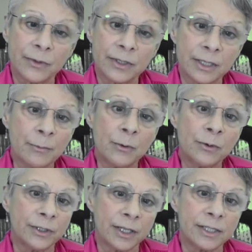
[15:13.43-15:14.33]
Some
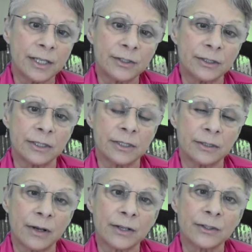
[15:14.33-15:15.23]
organizations
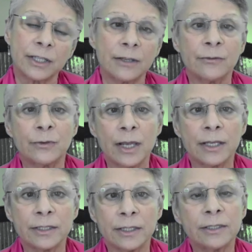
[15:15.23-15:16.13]
are actually
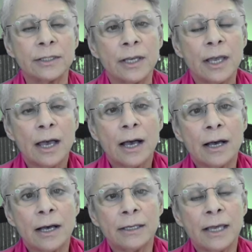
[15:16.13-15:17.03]
afraid. And
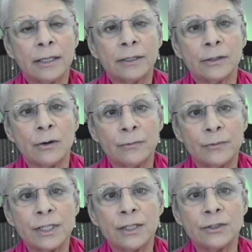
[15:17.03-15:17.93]
I had a
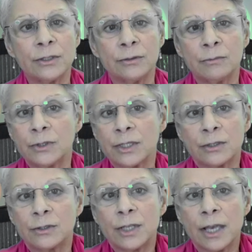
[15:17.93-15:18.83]
conversation
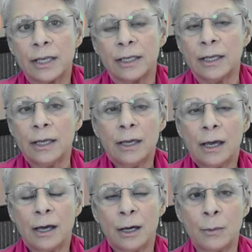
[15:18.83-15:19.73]
just today
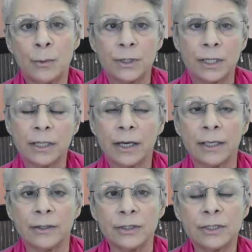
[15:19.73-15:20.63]
with a
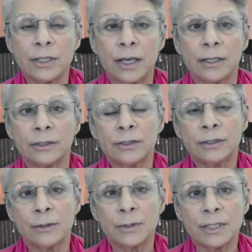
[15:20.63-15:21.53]
client, and
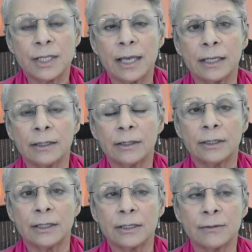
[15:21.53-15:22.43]
they were saying
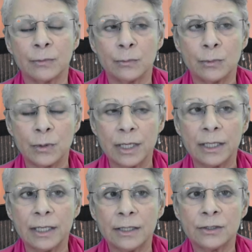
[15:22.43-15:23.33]
that it's
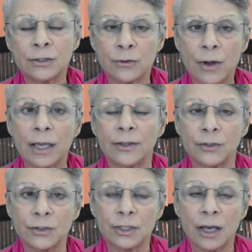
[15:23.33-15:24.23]
really
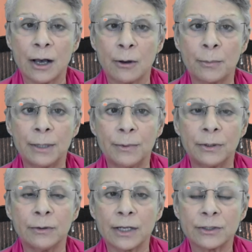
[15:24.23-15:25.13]
strange that how
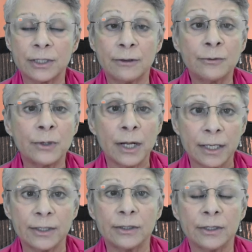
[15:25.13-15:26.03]
people are actually
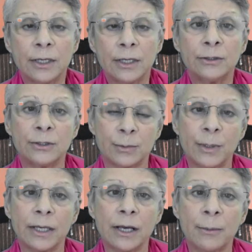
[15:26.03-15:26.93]
afraid to
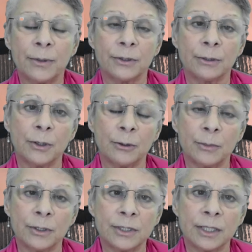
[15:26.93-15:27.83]
speak up at the
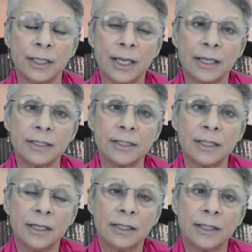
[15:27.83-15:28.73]
moment in case
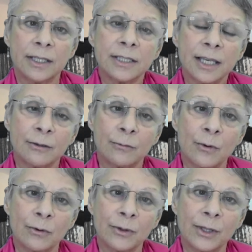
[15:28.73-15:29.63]
they say the
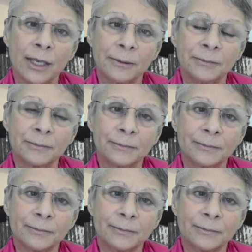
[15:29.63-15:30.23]
wrong thing.